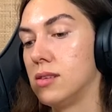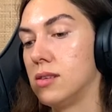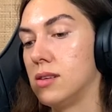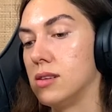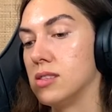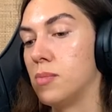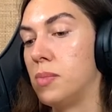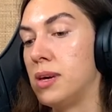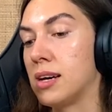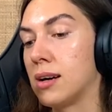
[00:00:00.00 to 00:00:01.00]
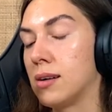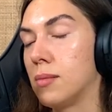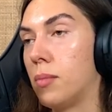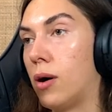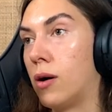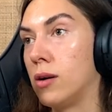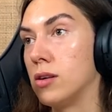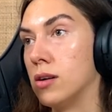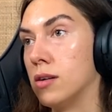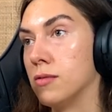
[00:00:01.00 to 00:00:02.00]
is a big part
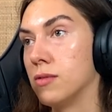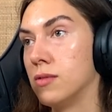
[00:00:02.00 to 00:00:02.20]
of